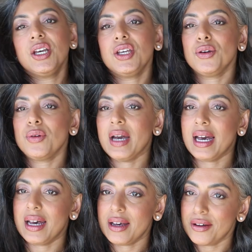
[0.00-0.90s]
you
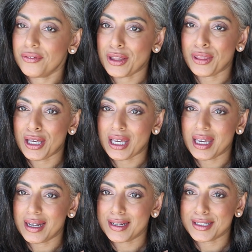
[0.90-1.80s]
have
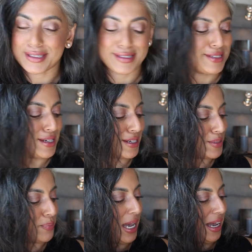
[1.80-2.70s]
the
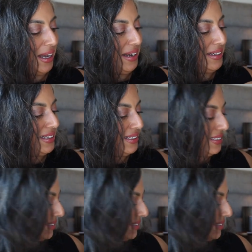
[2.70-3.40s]
dust bag.